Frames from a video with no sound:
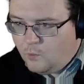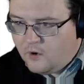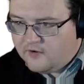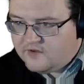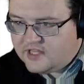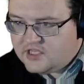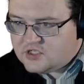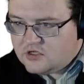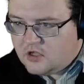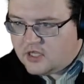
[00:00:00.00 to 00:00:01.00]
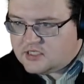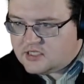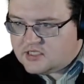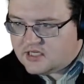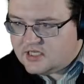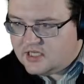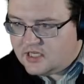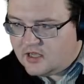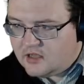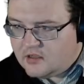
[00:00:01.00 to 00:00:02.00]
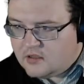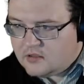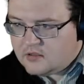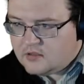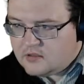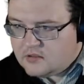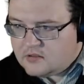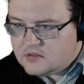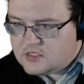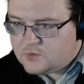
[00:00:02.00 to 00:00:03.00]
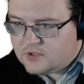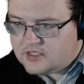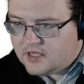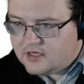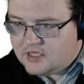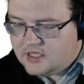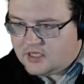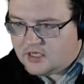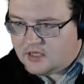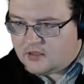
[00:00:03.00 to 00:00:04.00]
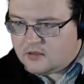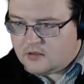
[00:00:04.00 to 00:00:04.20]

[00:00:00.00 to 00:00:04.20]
wherever these two lines intersect here, this one down here,